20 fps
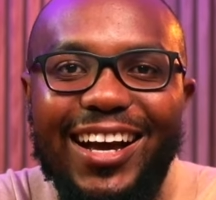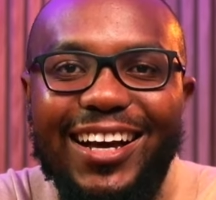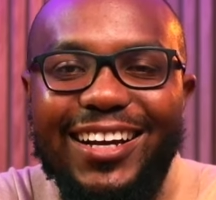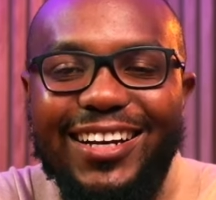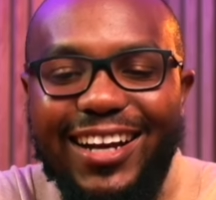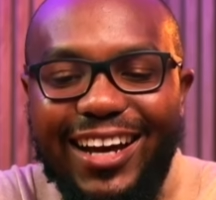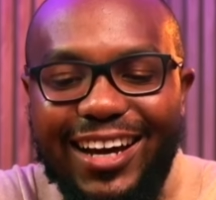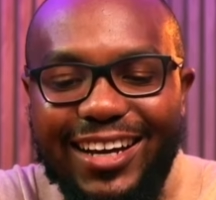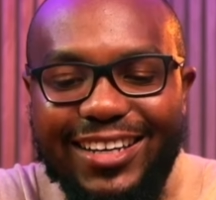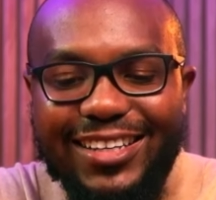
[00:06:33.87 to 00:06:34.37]

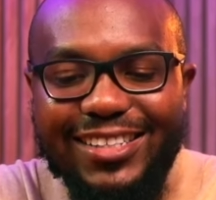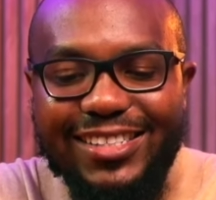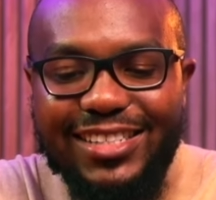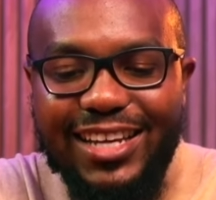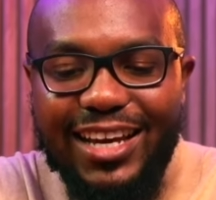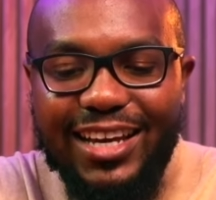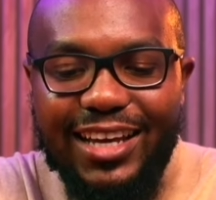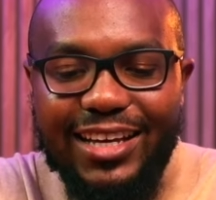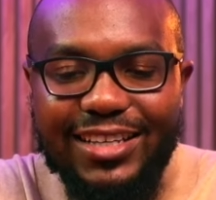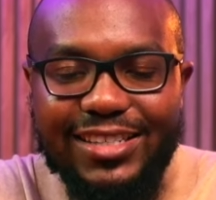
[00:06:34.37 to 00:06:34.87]
And I can
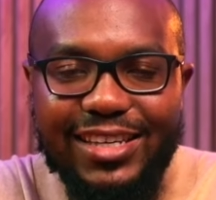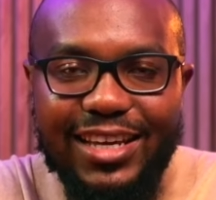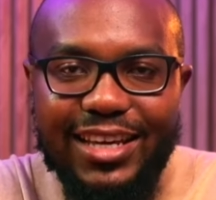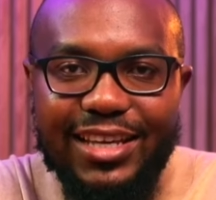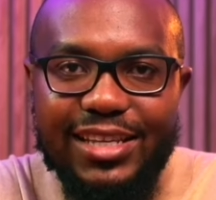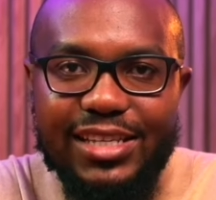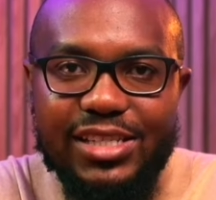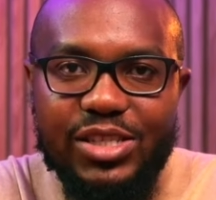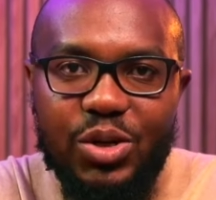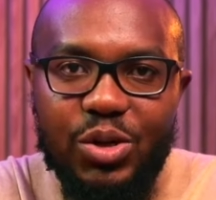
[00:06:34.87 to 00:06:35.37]

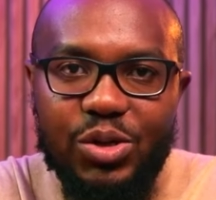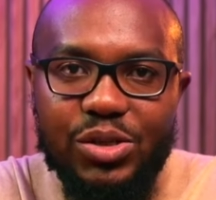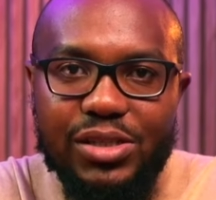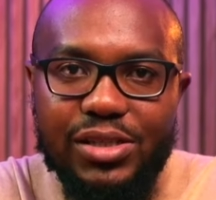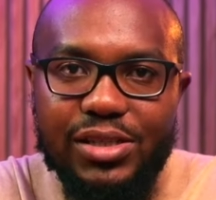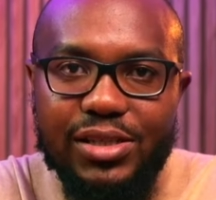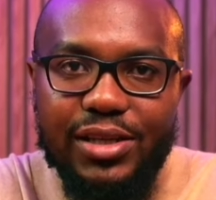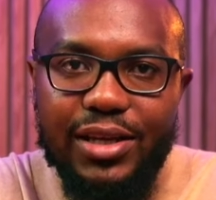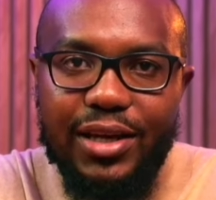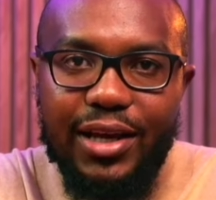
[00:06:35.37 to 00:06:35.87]
say this
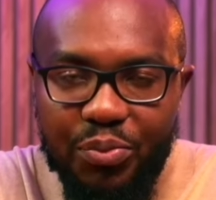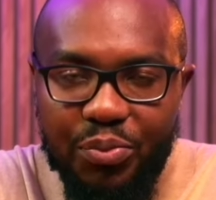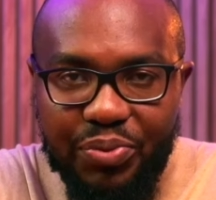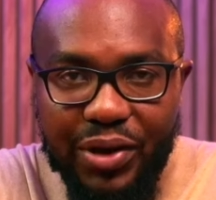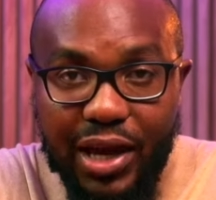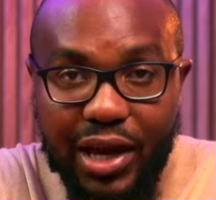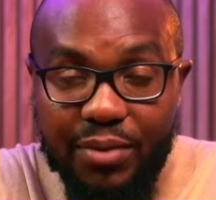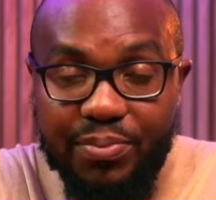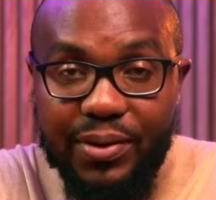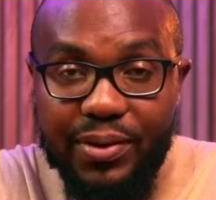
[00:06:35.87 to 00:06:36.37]
because on
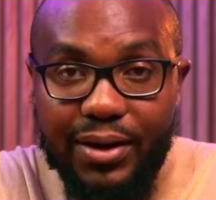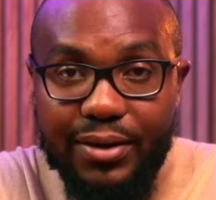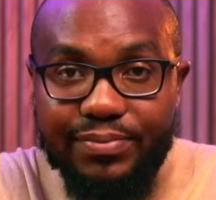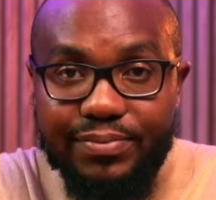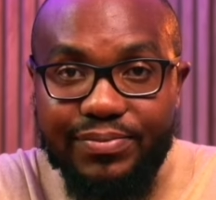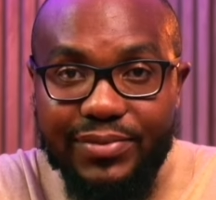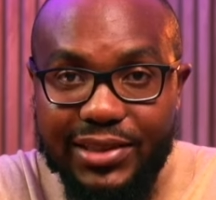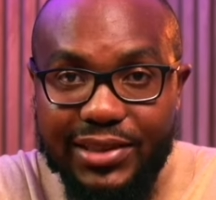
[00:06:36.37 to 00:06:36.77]
paper,